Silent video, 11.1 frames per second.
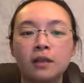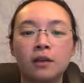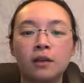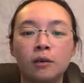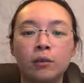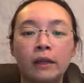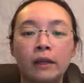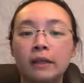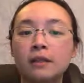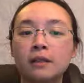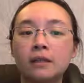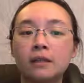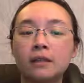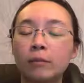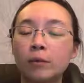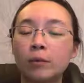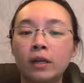Well,
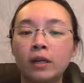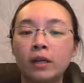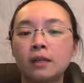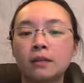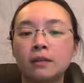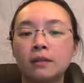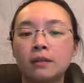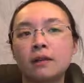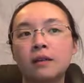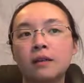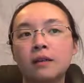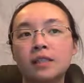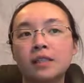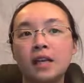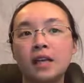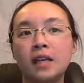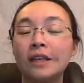number one, I'll
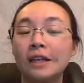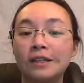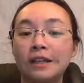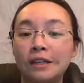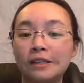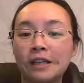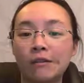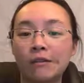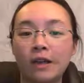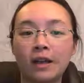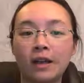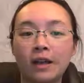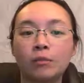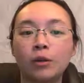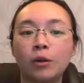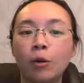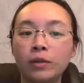say yes, it can stay flat,
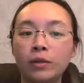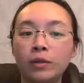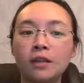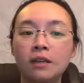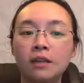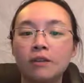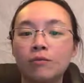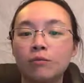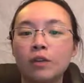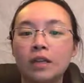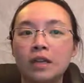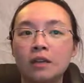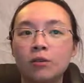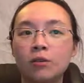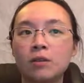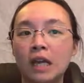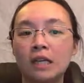but only if we
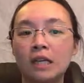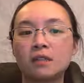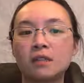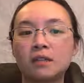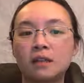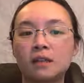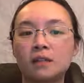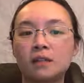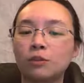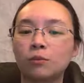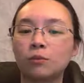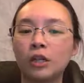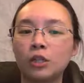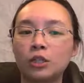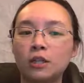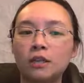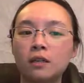create a
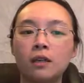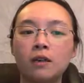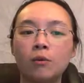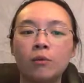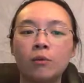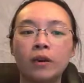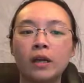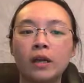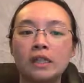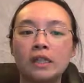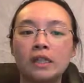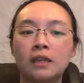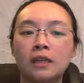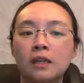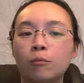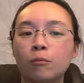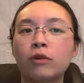situation where it's in
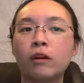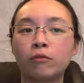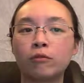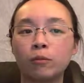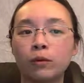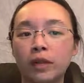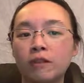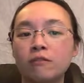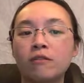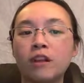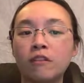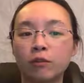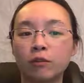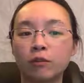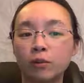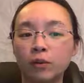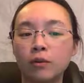a preferable and
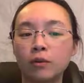favorable